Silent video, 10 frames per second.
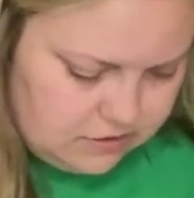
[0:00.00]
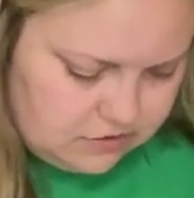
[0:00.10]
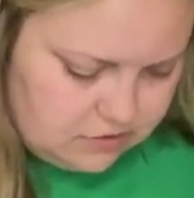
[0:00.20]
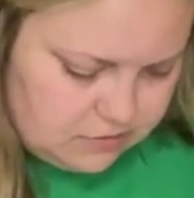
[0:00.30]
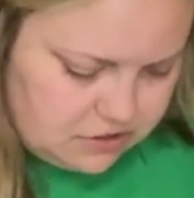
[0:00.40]

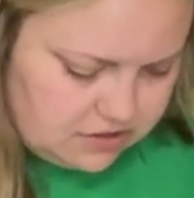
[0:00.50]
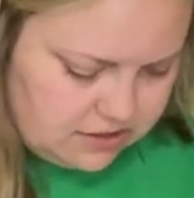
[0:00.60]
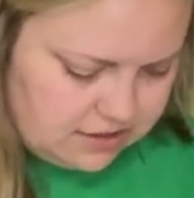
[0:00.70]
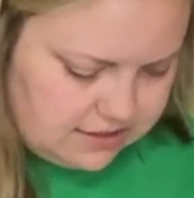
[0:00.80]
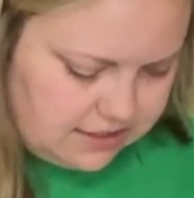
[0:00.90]
So we're just
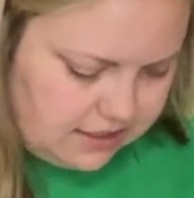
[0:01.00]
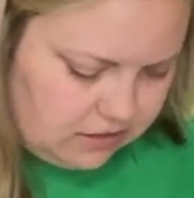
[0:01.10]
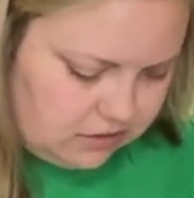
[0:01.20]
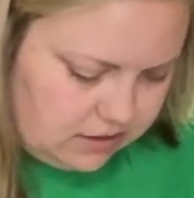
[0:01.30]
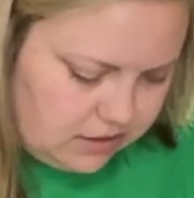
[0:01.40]
going to take
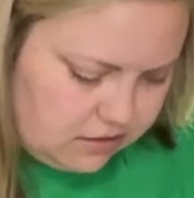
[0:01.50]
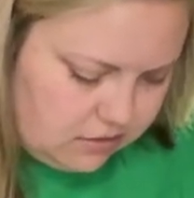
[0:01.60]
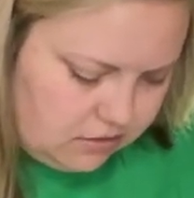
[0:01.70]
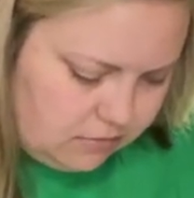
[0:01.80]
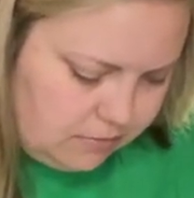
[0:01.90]
a
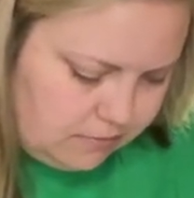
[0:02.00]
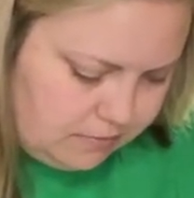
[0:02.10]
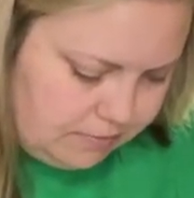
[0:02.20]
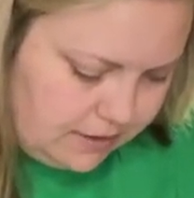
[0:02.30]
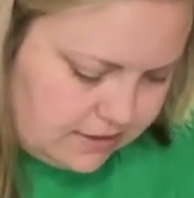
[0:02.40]
little
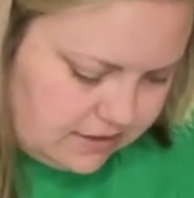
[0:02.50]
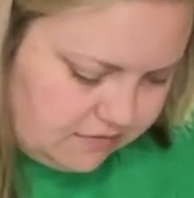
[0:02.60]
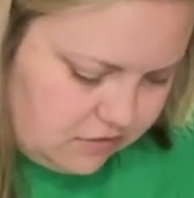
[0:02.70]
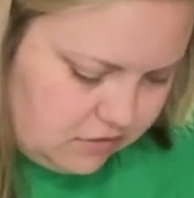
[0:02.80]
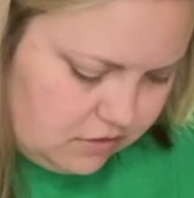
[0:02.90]
piece
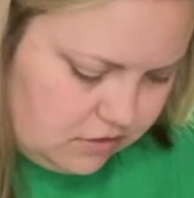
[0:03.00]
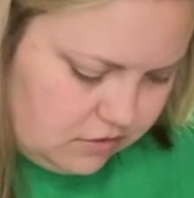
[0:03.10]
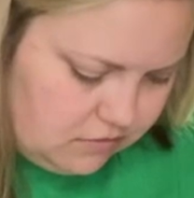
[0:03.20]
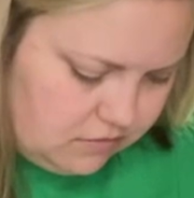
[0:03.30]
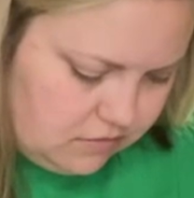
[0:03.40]
of
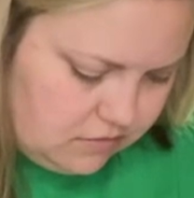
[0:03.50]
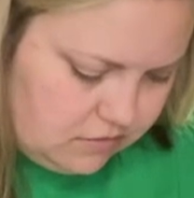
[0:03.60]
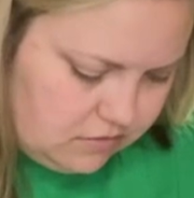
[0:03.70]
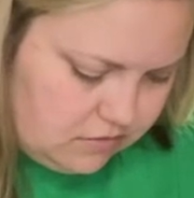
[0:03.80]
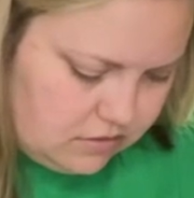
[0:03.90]
glue
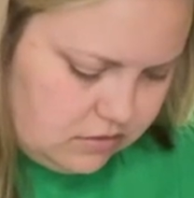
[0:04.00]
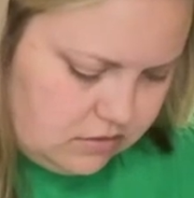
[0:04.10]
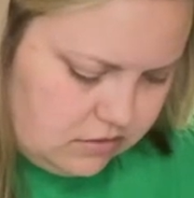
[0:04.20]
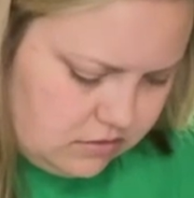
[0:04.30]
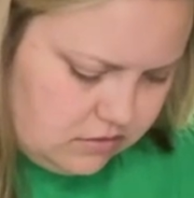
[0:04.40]

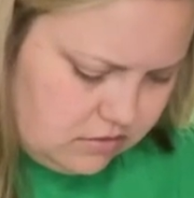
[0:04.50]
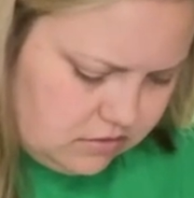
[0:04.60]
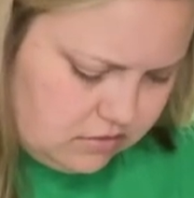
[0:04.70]
and